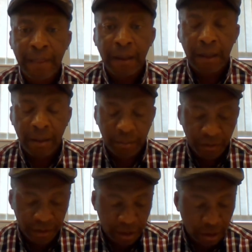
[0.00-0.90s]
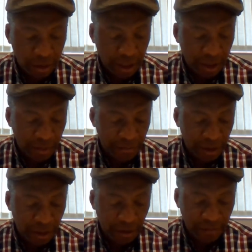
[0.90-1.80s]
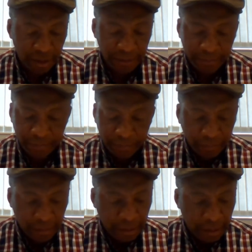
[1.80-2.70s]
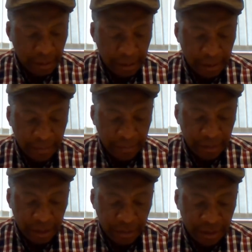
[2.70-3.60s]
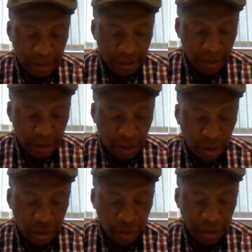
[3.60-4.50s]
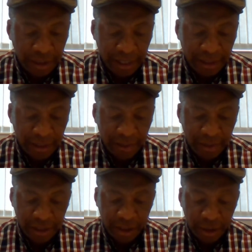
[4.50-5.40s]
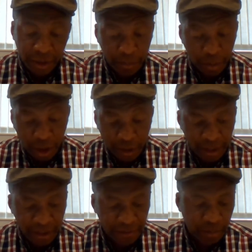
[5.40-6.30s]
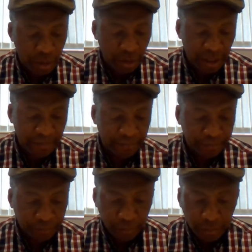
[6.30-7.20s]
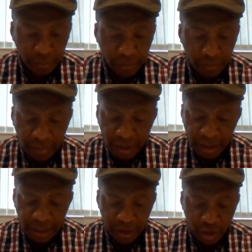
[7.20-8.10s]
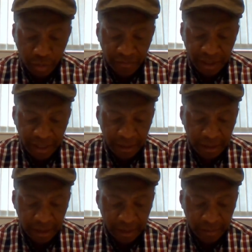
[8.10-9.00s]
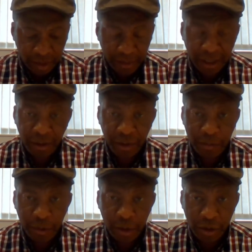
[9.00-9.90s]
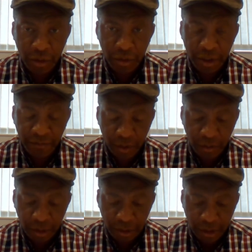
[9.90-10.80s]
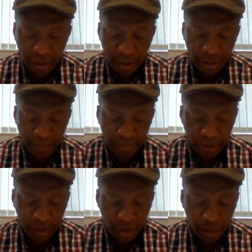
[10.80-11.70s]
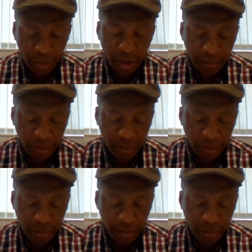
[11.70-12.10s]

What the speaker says: Ontario provincial government. There is also the Canada Emergency Response Benefit Program, again to provide some kind of response to individuals or small